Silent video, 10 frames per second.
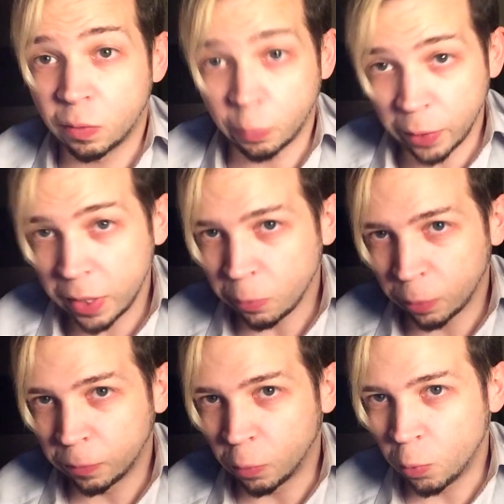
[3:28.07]
3
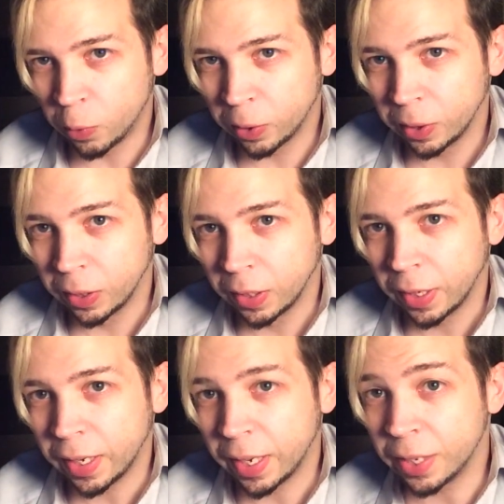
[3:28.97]
or 4
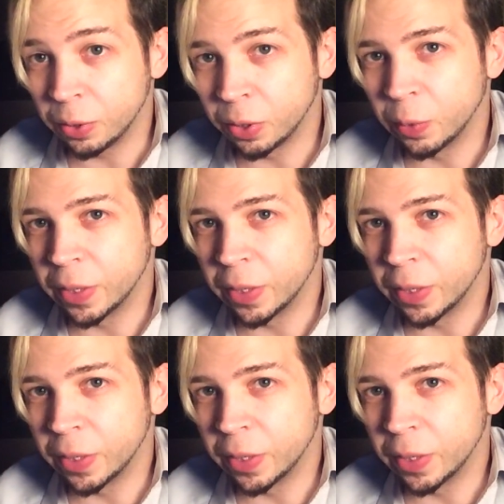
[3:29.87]
and you go